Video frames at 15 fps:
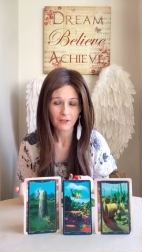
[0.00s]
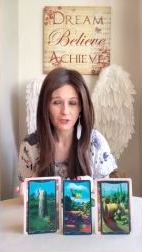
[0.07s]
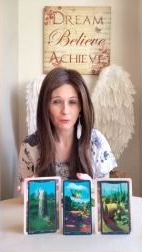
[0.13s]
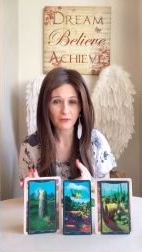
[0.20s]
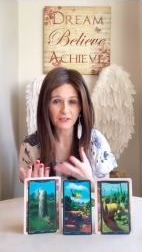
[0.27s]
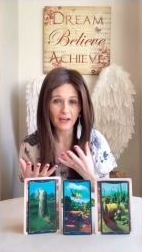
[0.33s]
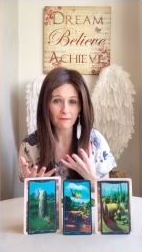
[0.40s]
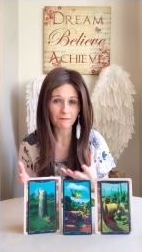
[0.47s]
so
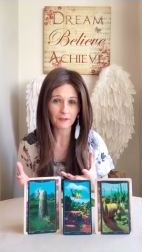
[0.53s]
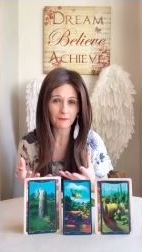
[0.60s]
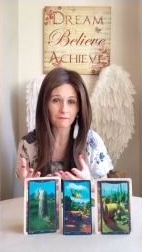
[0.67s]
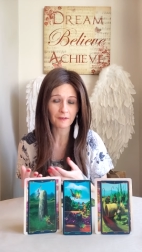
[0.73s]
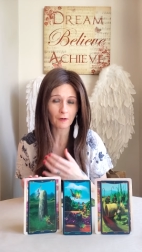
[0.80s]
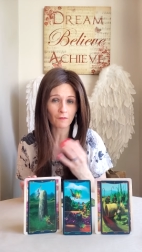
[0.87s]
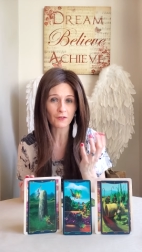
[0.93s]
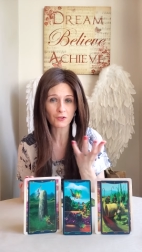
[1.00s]
I definitely
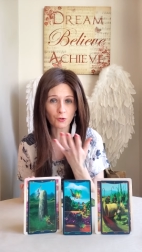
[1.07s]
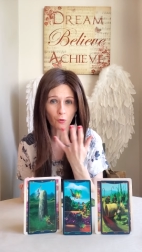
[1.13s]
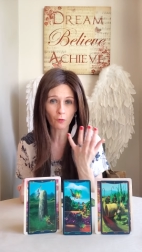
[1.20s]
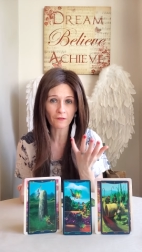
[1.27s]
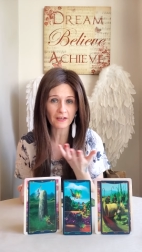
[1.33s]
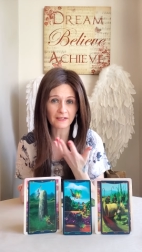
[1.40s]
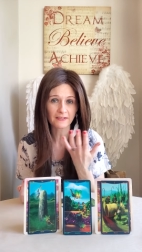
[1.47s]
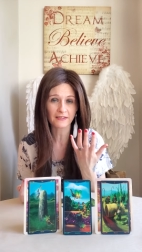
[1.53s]
feel there's all
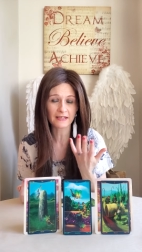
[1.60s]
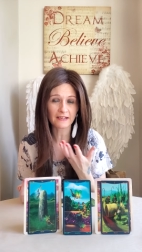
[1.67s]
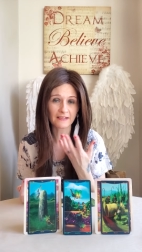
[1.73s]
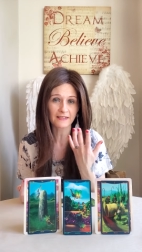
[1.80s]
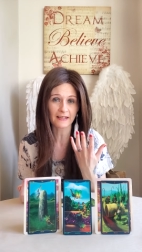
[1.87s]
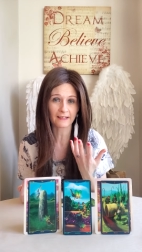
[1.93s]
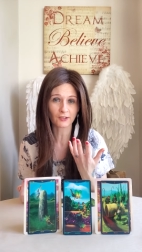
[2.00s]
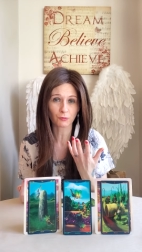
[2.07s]
this
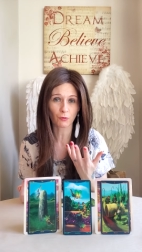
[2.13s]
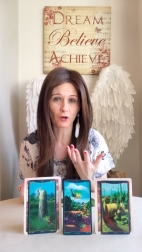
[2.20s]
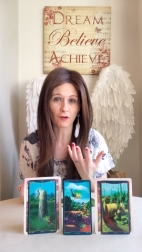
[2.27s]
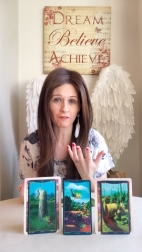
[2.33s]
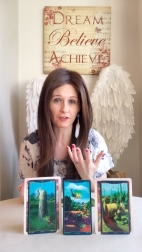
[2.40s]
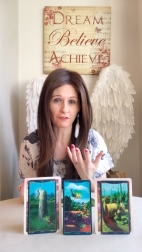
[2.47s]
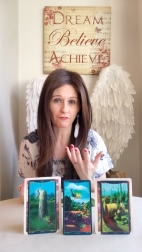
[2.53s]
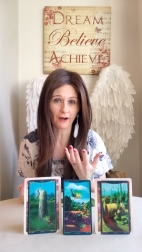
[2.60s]
these things
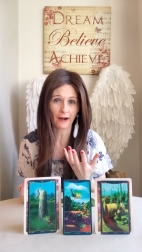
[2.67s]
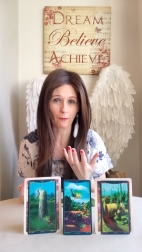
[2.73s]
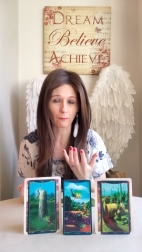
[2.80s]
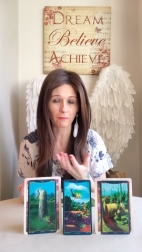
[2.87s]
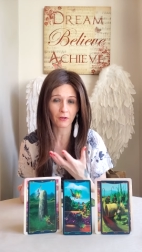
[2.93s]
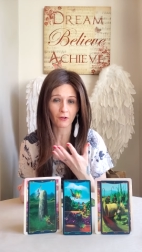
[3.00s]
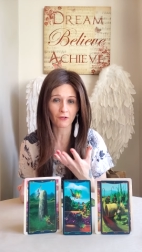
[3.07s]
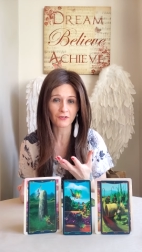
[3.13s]
whirring around
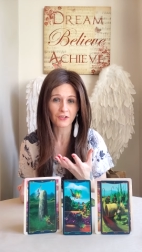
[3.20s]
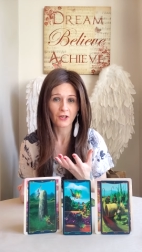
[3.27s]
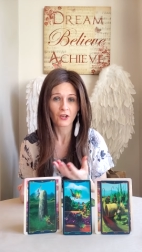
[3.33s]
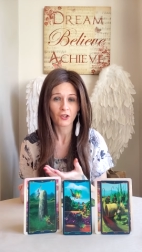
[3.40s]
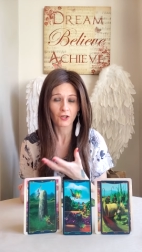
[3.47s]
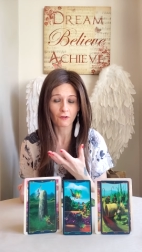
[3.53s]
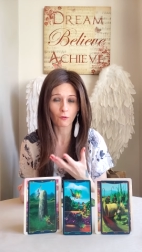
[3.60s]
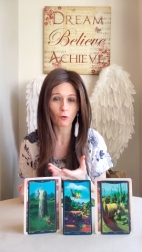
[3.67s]
because
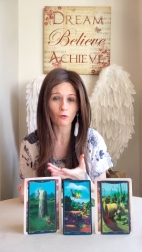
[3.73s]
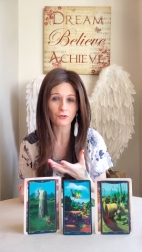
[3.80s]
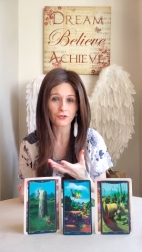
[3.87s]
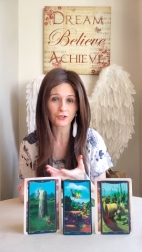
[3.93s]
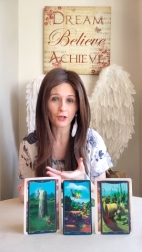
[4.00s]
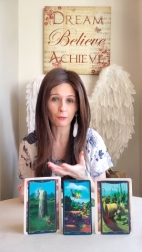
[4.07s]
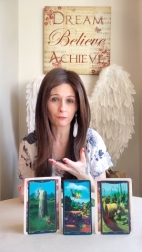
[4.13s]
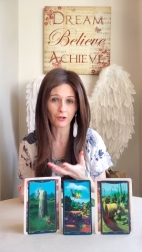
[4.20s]
you
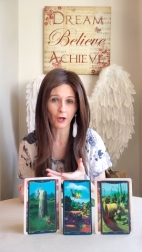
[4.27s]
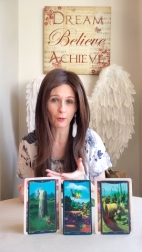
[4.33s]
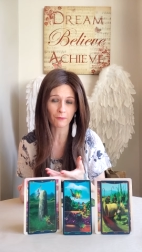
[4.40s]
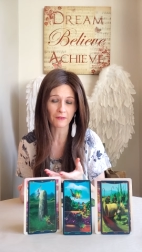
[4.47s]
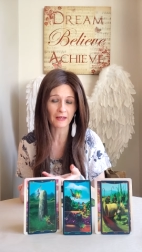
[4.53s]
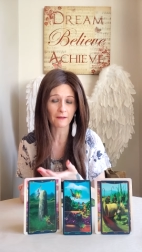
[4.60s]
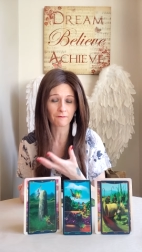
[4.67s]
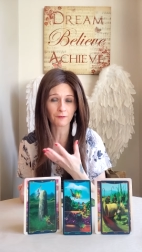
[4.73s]
also know
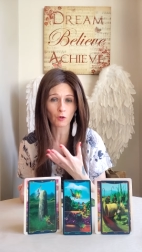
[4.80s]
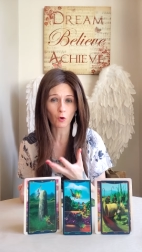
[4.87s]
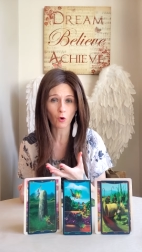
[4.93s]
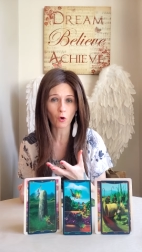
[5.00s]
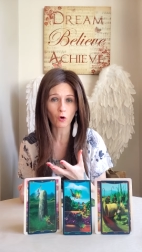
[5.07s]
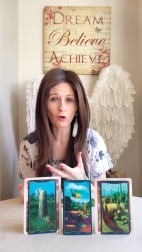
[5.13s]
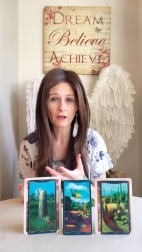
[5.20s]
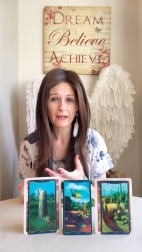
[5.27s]
that if
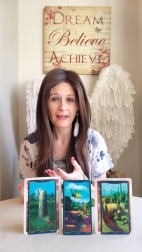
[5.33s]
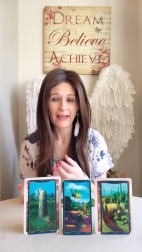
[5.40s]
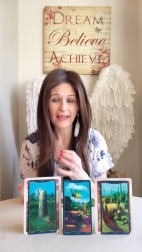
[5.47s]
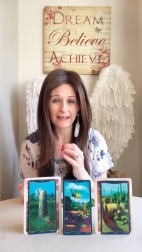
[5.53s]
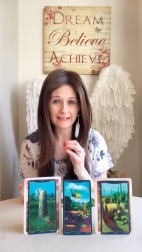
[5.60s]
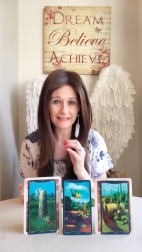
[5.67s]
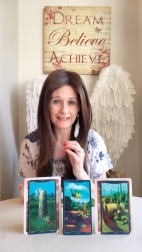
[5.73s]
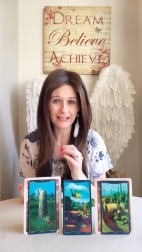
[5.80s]
you're
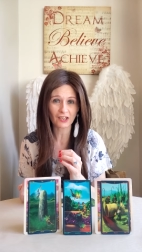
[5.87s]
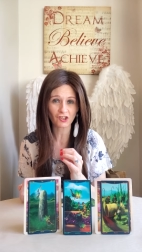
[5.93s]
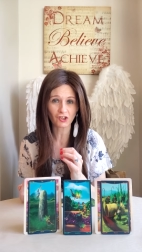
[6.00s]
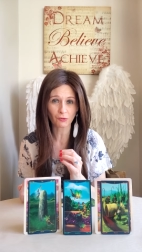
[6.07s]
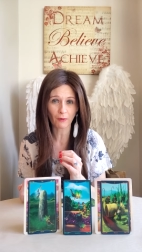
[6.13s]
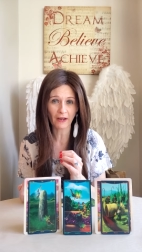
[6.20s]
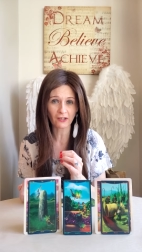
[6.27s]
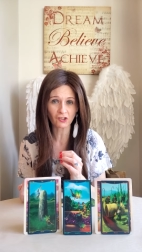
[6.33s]
in a
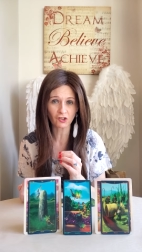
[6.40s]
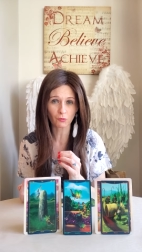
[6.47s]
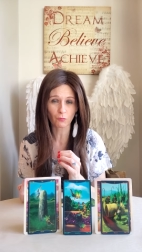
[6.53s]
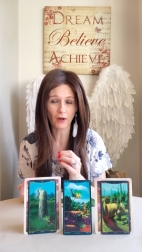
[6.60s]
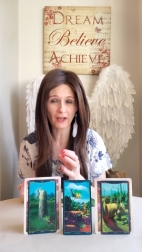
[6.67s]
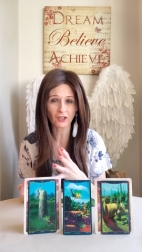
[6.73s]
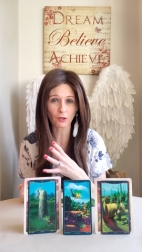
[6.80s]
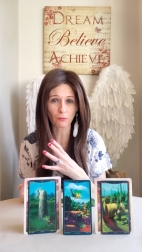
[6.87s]
situation
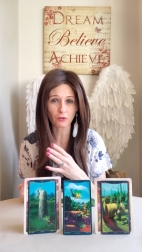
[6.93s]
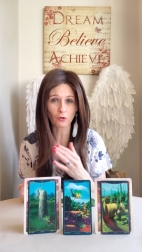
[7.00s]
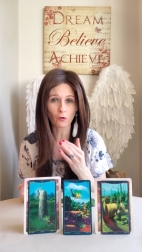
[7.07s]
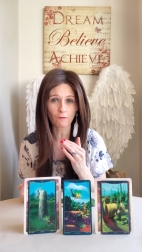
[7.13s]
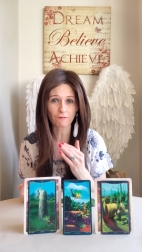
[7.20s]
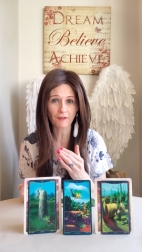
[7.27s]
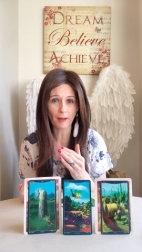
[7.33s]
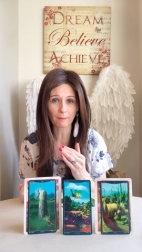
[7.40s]
where you and
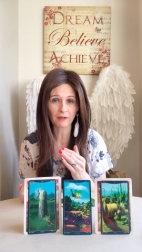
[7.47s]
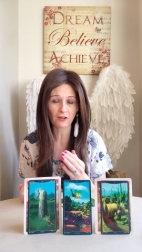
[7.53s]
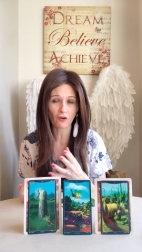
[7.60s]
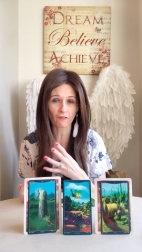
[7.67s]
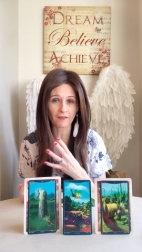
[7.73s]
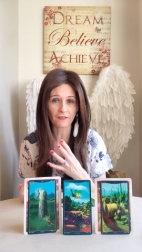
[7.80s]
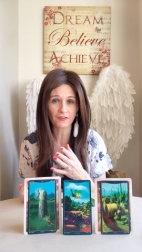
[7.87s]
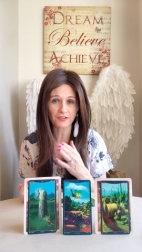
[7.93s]
your family
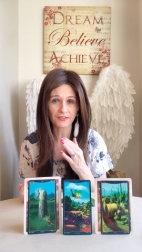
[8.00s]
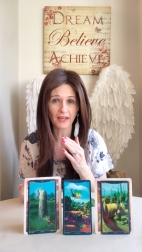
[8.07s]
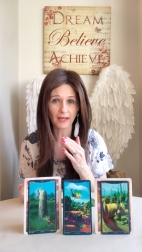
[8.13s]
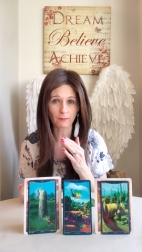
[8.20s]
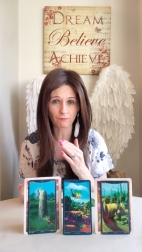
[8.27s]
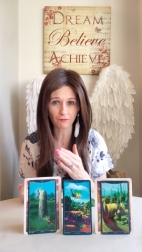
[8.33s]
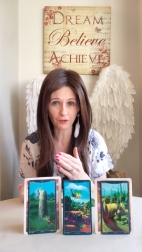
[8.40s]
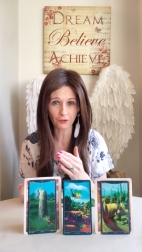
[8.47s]
are in the
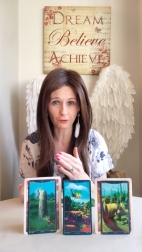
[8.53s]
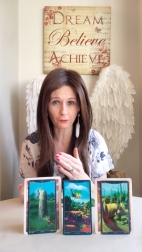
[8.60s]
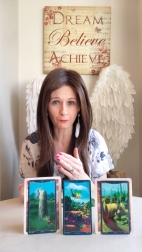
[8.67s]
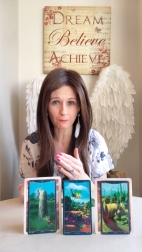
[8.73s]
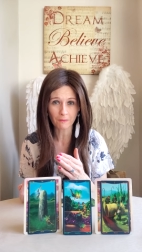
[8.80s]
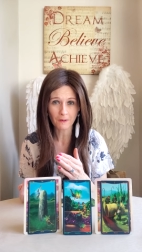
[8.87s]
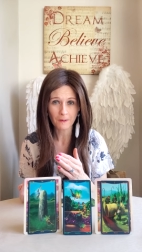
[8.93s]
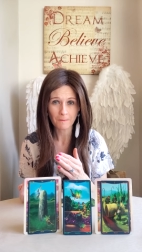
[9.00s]
same
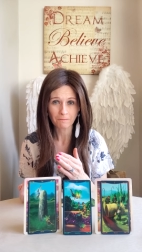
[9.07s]
room,